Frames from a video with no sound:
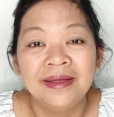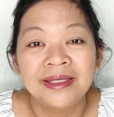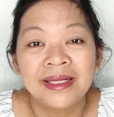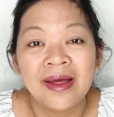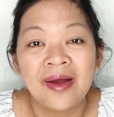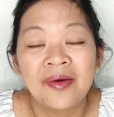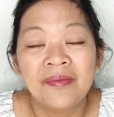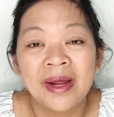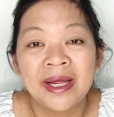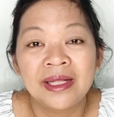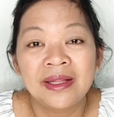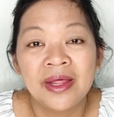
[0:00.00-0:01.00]
you know,
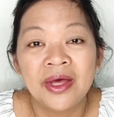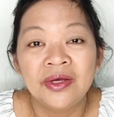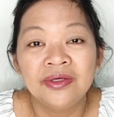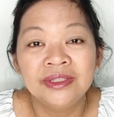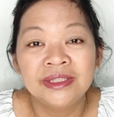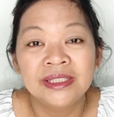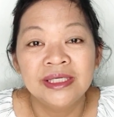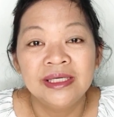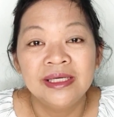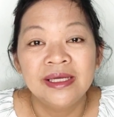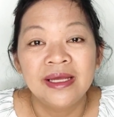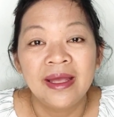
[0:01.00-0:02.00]
my clothes.
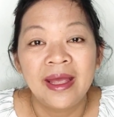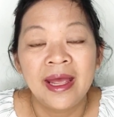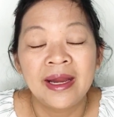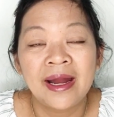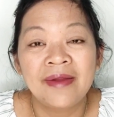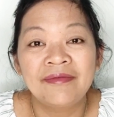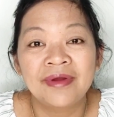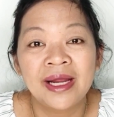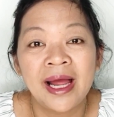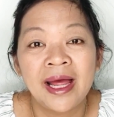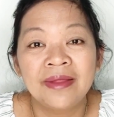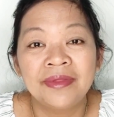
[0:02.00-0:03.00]
And I
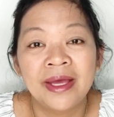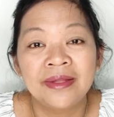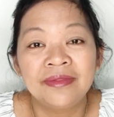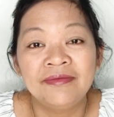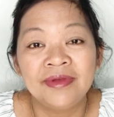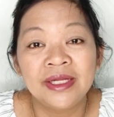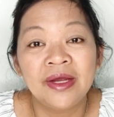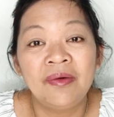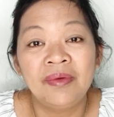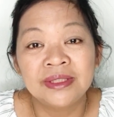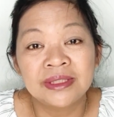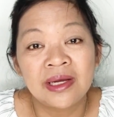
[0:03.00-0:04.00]
forgot that the video
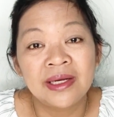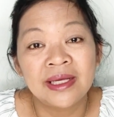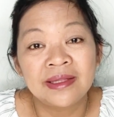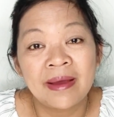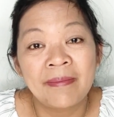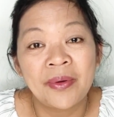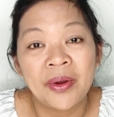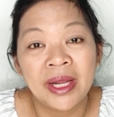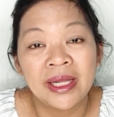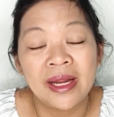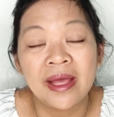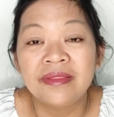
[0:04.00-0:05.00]
was on at that
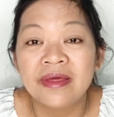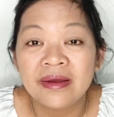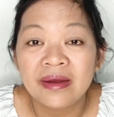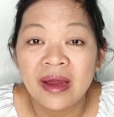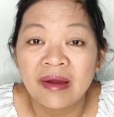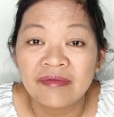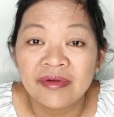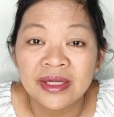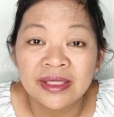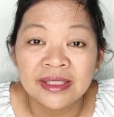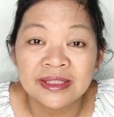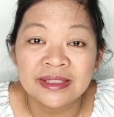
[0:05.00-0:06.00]
point and
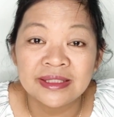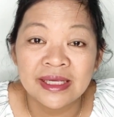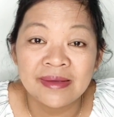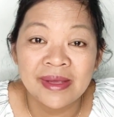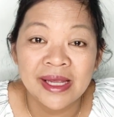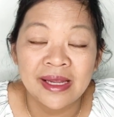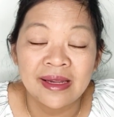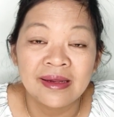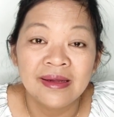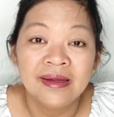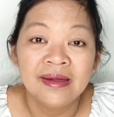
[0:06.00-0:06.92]
everyone could see me.